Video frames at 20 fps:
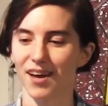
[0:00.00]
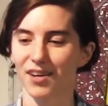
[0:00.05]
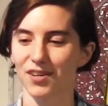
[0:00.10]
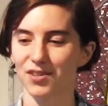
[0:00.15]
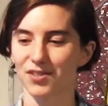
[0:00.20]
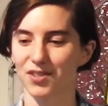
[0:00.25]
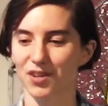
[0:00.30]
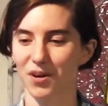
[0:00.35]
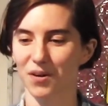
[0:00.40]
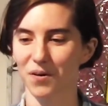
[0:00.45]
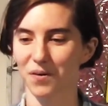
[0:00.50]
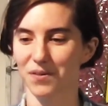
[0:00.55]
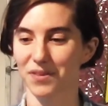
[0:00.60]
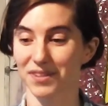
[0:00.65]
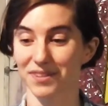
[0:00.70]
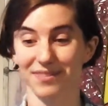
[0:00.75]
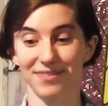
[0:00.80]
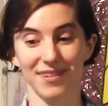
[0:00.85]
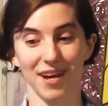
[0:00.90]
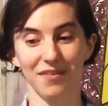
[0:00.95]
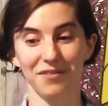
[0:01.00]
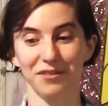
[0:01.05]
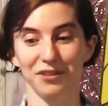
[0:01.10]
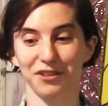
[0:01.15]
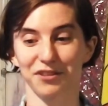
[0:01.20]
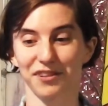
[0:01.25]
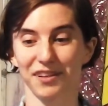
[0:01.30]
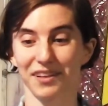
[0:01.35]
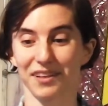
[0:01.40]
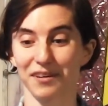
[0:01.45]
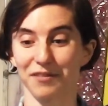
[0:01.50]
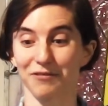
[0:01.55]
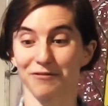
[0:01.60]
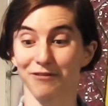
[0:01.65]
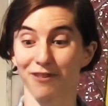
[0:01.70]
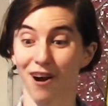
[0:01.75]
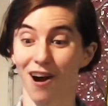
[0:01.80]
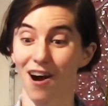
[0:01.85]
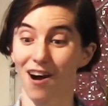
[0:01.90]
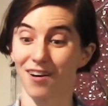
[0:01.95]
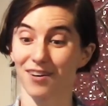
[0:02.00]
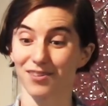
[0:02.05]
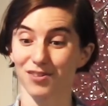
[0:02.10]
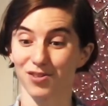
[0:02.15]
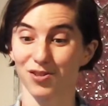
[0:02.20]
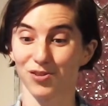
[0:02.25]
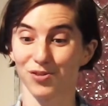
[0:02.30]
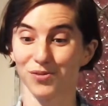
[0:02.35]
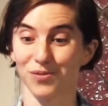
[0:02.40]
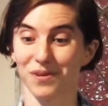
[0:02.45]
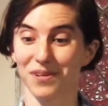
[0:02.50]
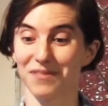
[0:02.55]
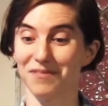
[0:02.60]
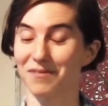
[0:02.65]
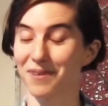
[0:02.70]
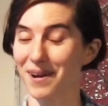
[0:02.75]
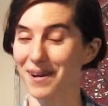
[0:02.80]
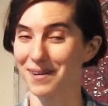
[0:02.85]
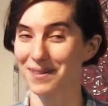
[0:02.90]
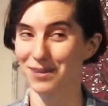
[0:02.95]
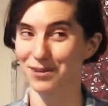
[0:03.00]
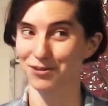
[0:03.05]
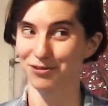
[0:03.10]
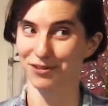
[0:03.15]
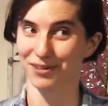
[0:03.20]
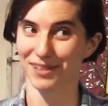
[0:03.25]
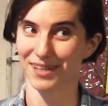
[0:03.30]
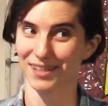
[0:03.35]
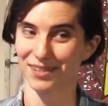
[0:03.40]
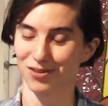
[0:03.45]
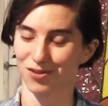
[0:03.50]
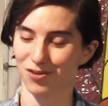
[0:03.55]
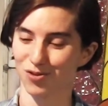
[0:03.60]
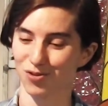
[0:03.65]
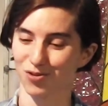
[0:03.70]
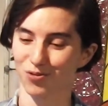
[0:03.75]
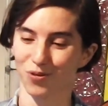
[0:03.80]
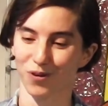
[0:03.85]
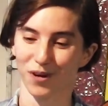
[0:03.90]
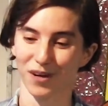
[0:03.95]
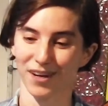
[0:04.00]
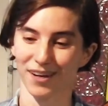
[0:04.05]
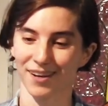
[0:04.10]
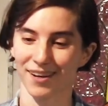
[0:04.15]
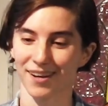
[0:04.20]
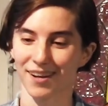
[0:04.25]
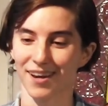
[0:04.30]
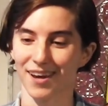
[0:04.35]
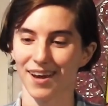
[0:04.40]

So this devil created a frog to invade the tree and destroy it,